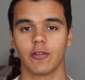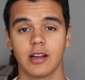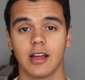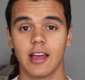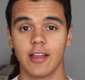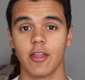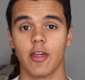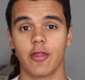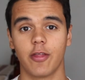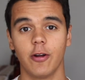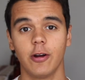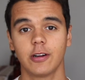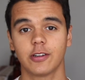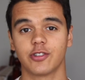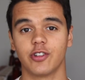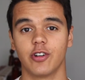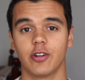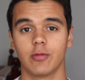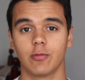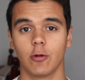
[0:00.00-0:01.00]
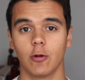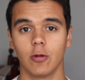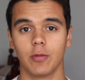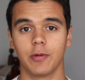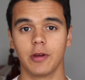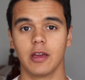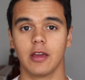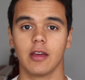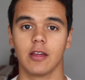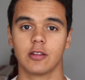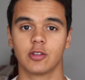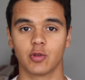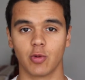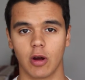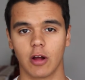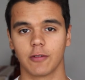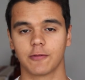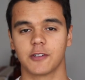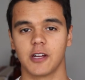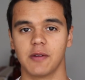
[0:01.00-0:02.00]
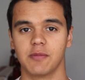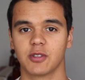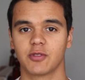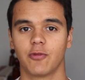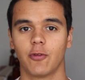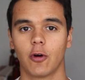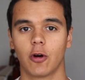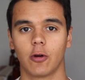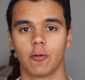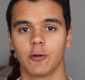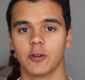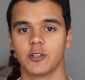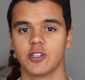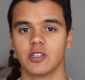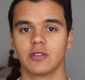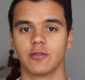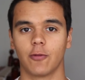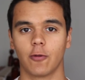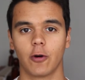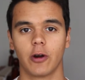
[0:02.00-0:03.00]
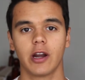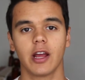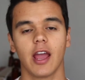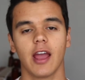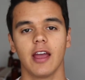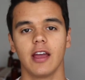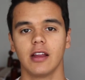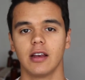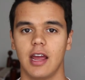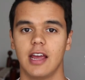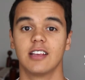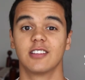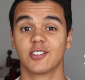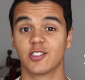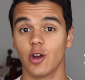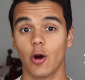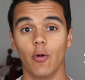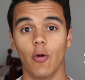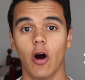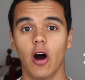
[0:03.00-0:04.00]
And the third term will be 12 times 4, which is 48, and so